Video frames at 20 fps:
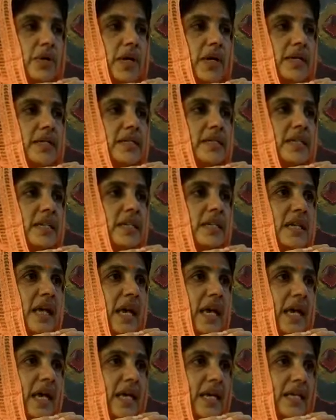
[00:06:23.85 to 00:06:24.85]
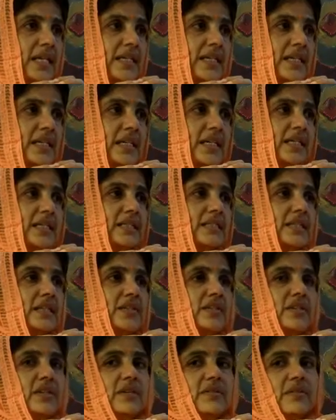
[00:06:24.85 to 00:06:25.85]
entertain the
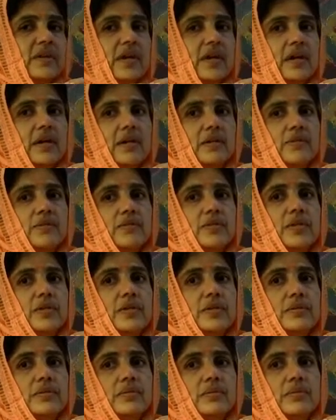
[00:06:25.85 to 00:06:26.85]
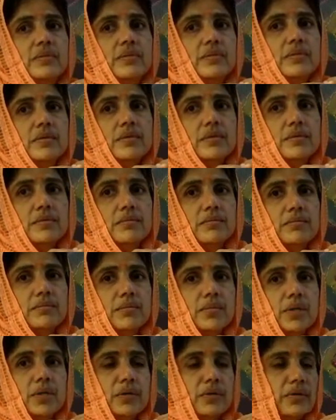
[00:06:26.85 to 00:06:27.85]
jiva who is
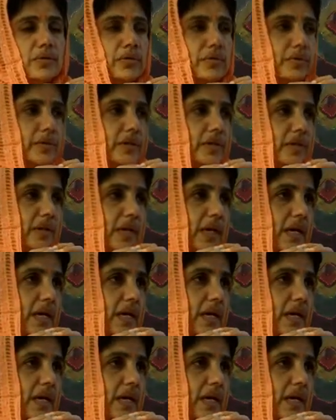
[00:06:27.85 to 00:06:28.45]
bored,